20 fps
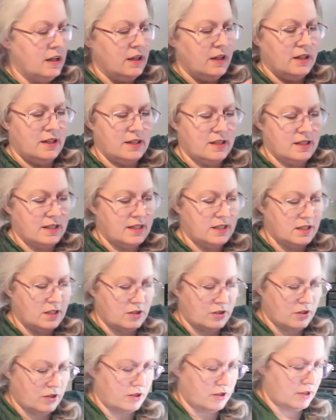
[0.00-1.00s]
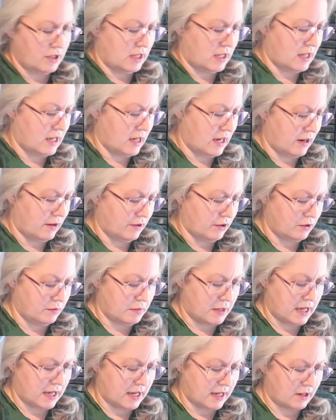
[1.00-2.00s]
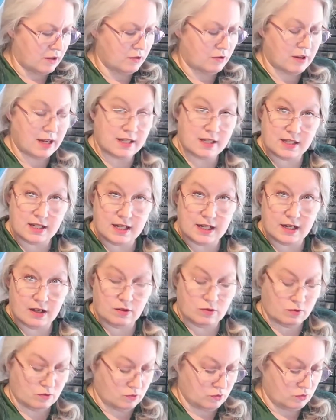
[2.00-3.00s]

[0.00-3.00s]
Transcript: It says to turn the outer bag right side out.